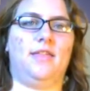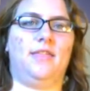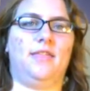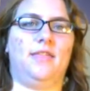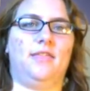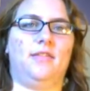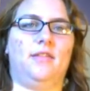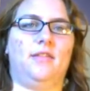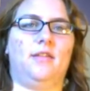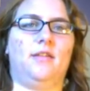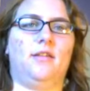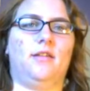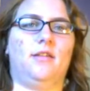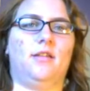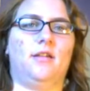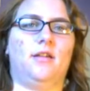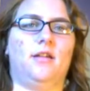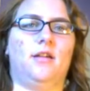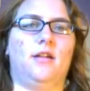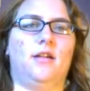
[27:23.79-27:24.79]
with
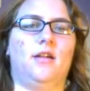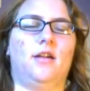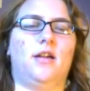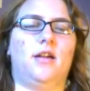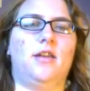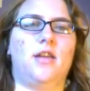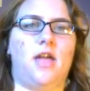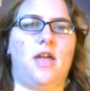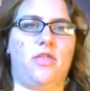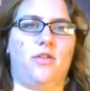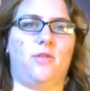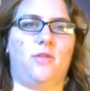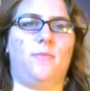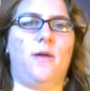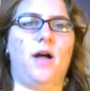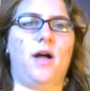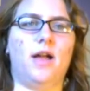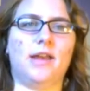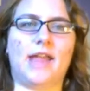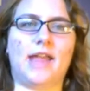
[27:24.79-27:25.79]

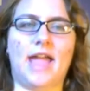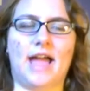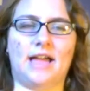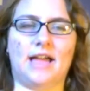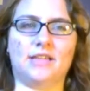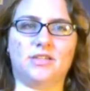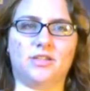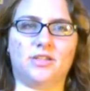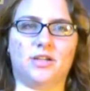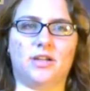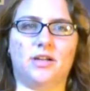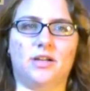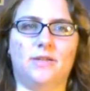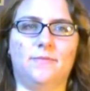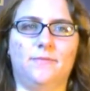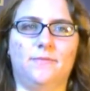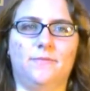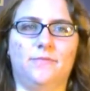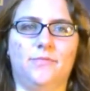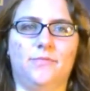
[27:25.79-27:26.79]
another
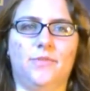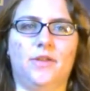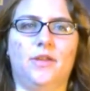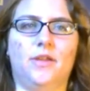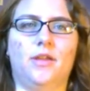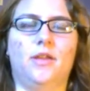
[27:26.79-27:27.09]
podcaster.